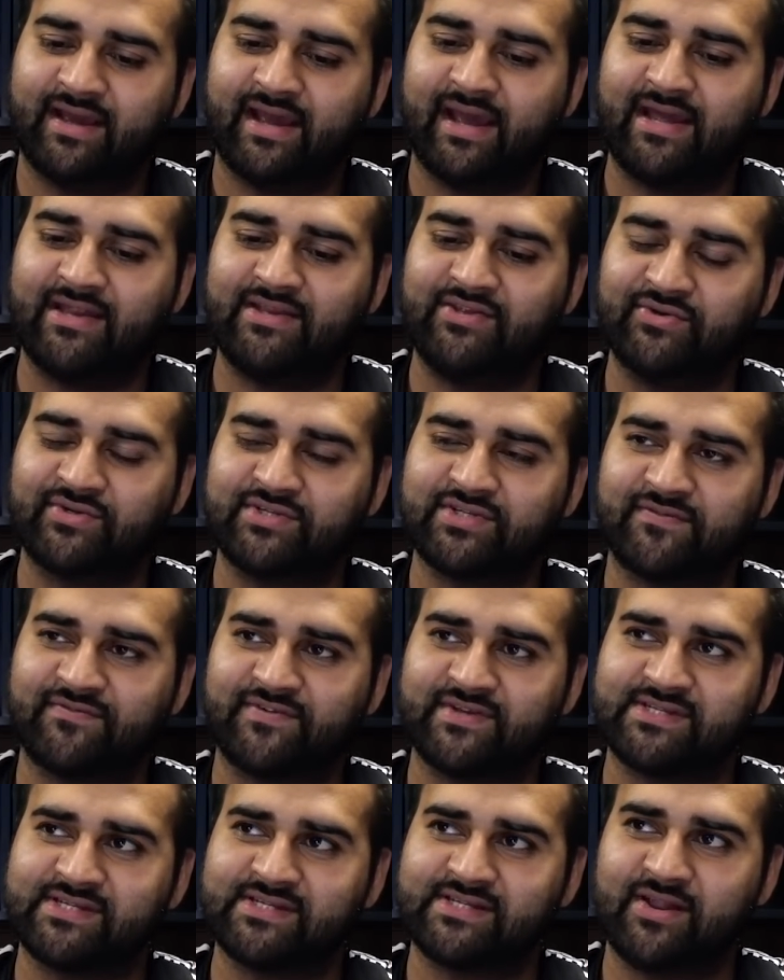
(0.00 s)
And your
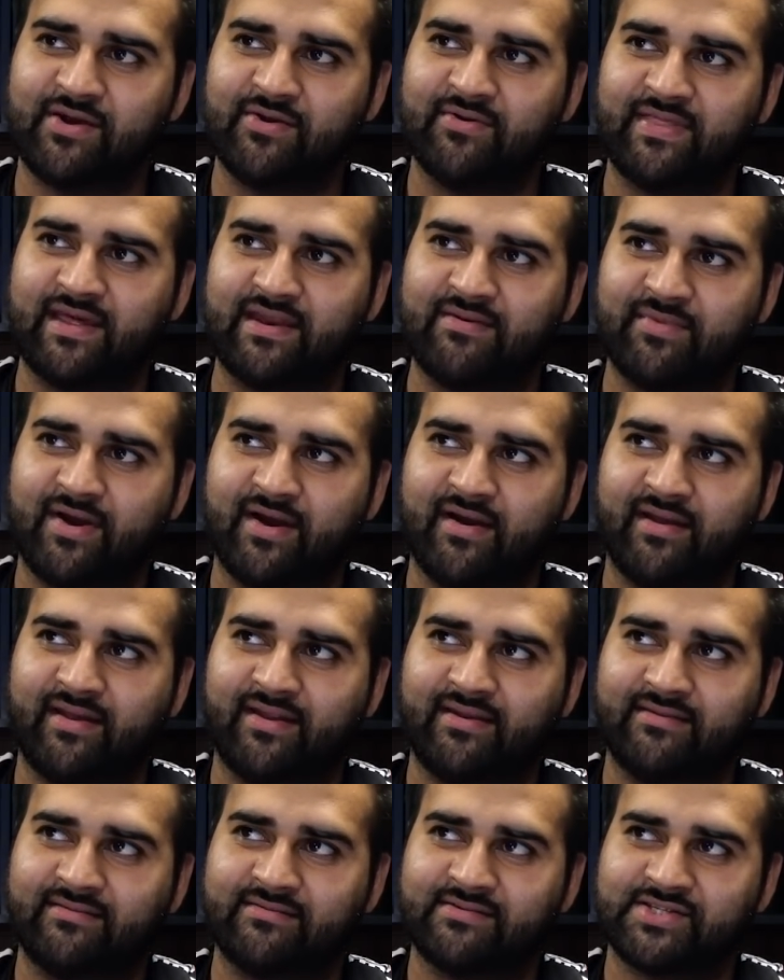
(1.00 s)
toughness is lower than
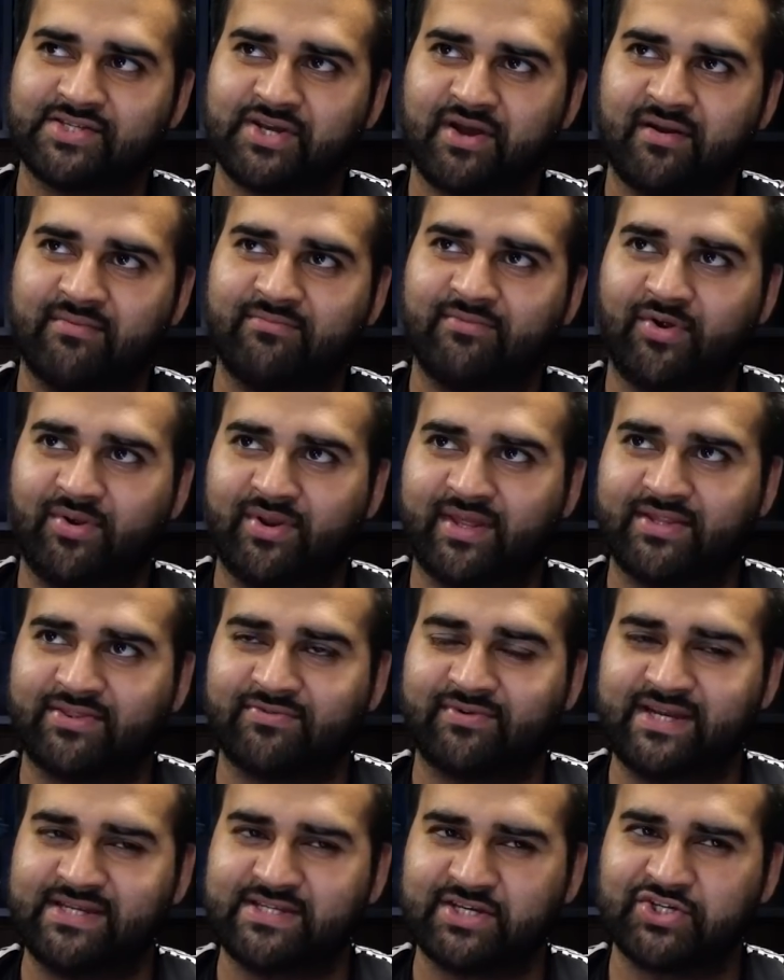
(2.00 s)
mine, so I'm rolling
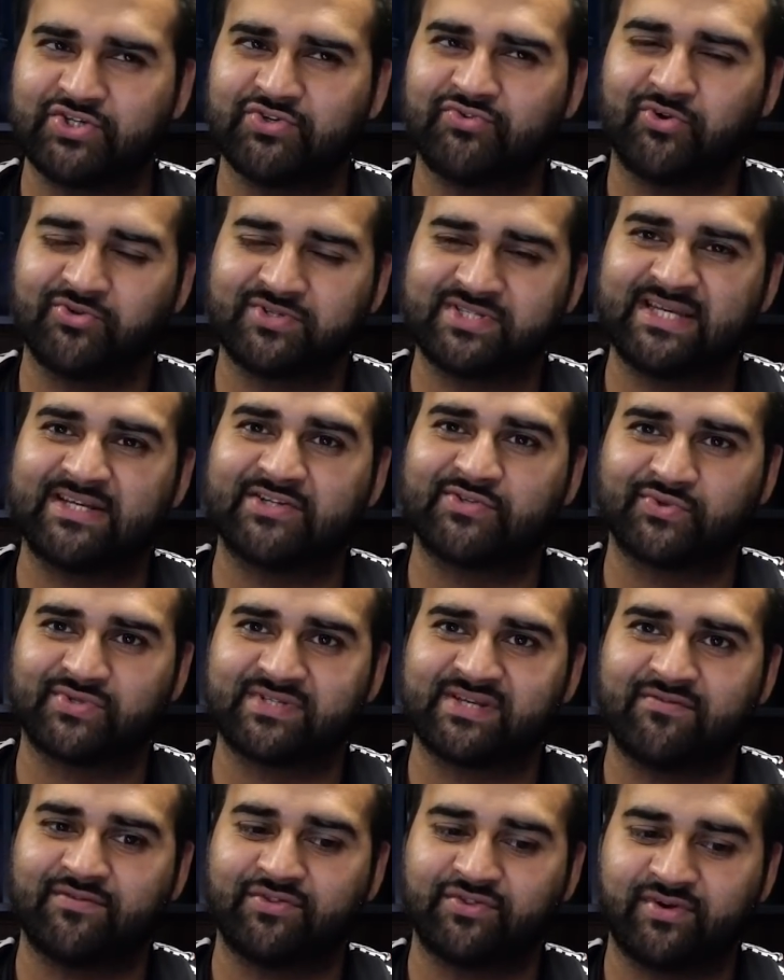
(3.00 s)
3s. I should roll 6 or
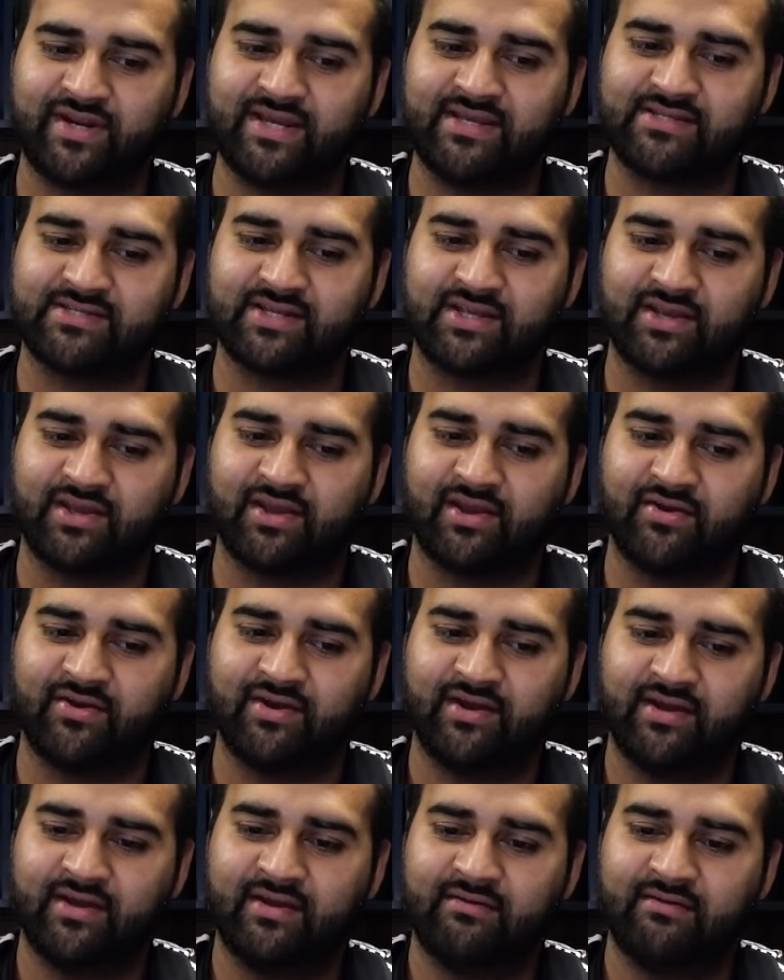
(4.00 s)
7 3s. So you go,